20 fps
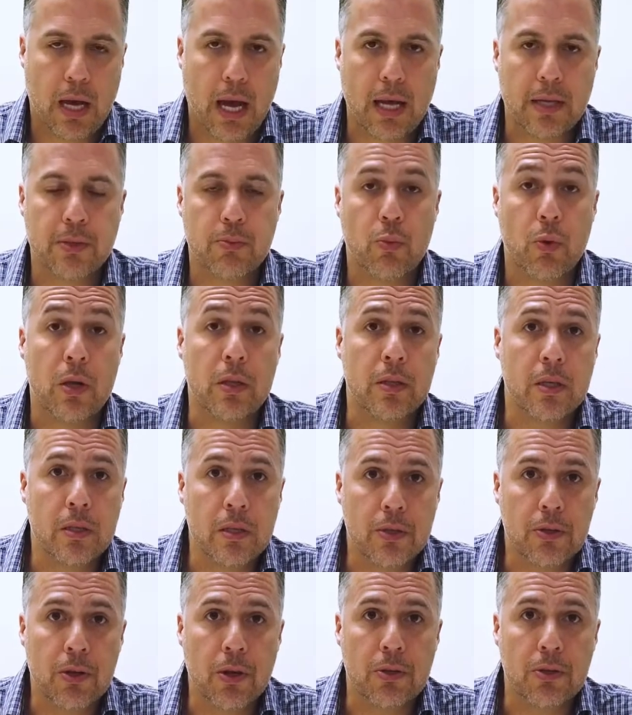has
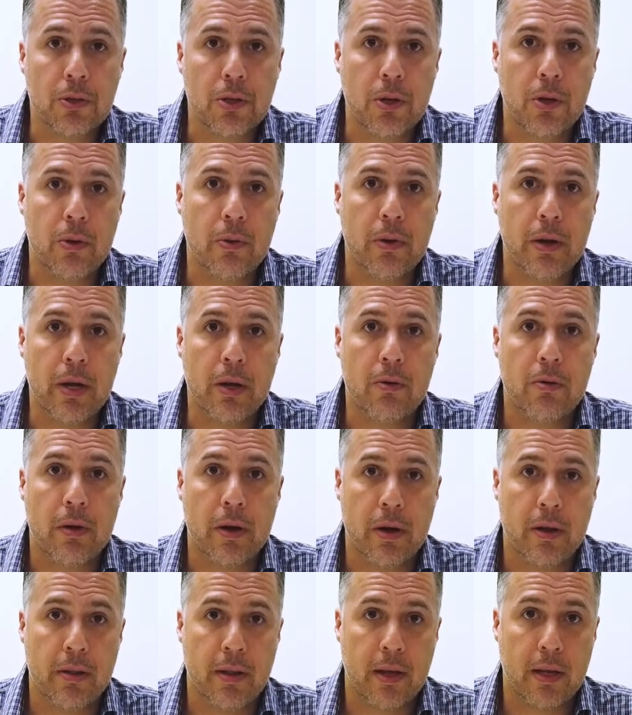welding discontinuity or
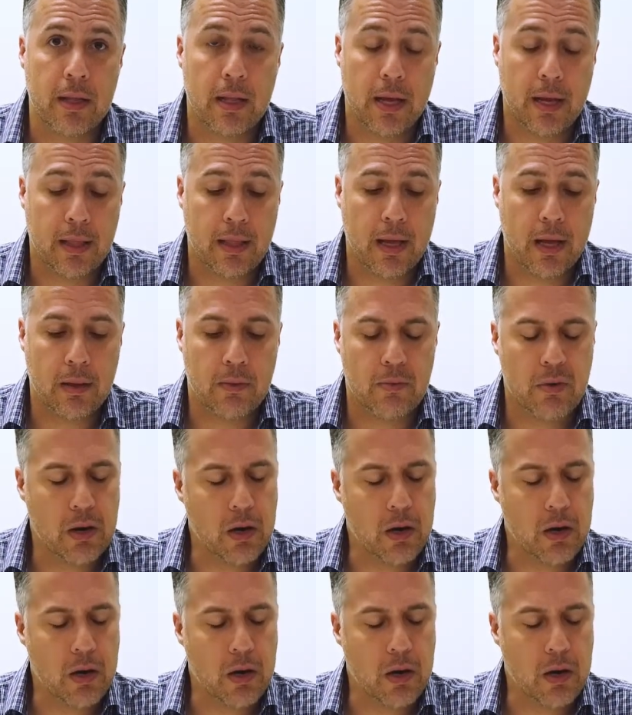anything like that.